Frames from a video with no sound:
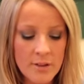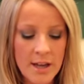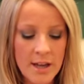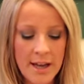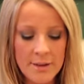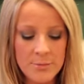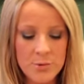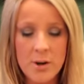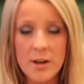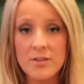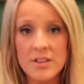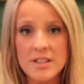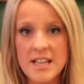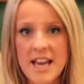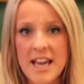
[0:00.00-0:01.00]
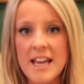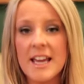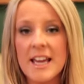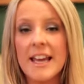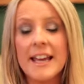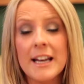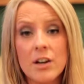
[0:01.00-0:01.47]
throughout the
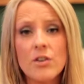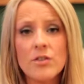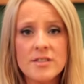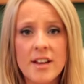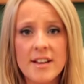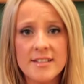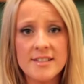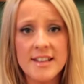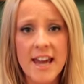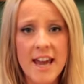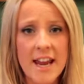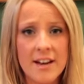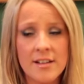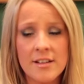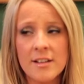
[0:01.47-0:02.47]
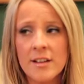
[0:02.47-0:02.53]
day. It looks like skin.